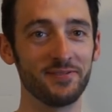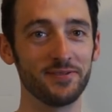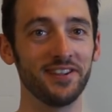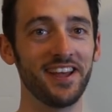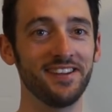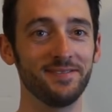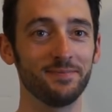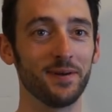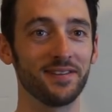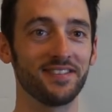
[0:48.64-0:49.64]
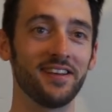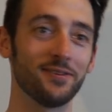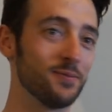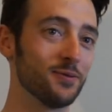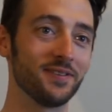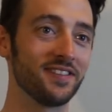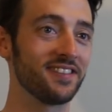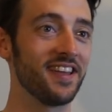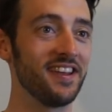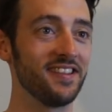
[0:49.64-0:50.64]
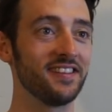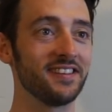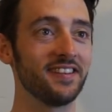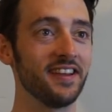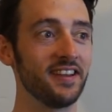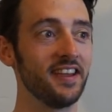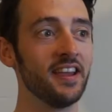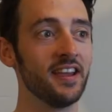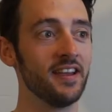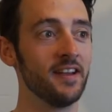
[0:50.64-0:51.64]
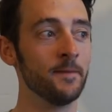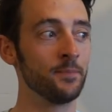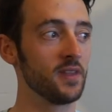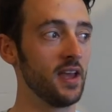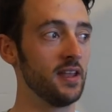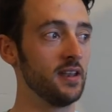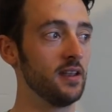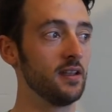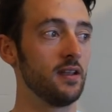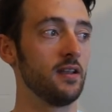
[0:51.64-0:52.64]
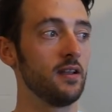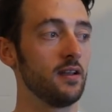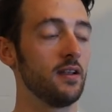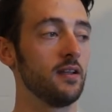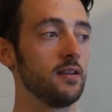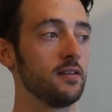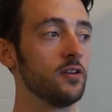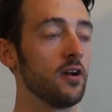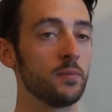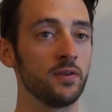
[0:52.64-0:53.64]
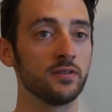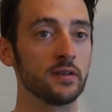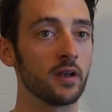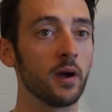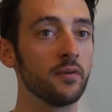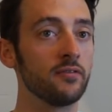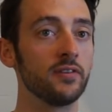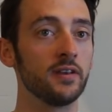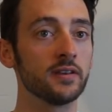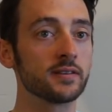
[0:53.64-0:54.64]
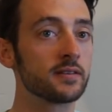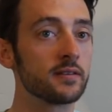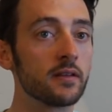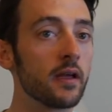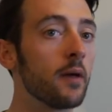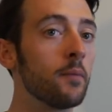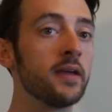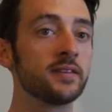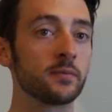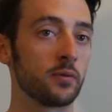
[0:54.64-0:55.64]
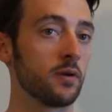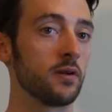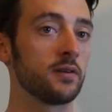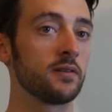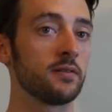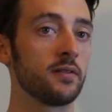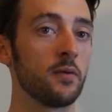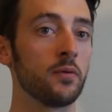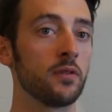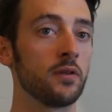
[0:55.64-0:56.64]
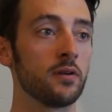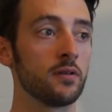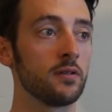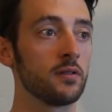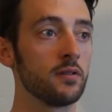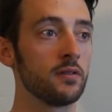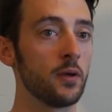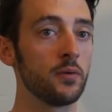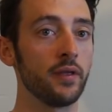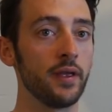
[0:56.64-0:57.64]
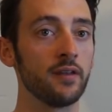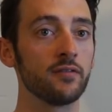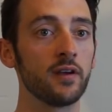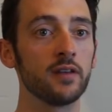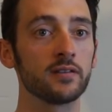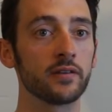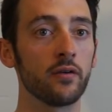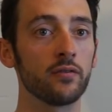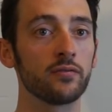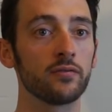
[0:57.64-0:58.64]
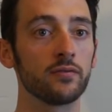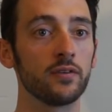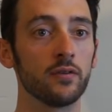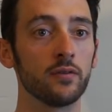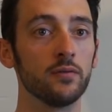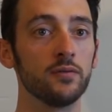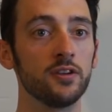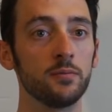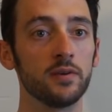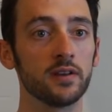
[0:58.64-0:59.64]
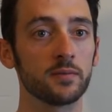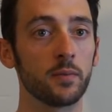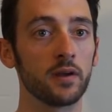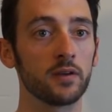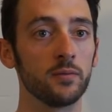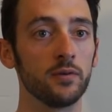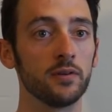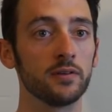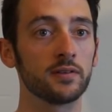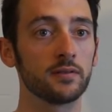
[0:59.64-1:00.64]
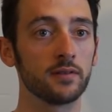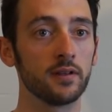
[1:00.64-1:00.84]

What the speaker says: I'm a lad, but terrible with anything tech. And, you know, I've been using Garmin for years. Amazing product. They were the innovators of, you know, GPS bike computers.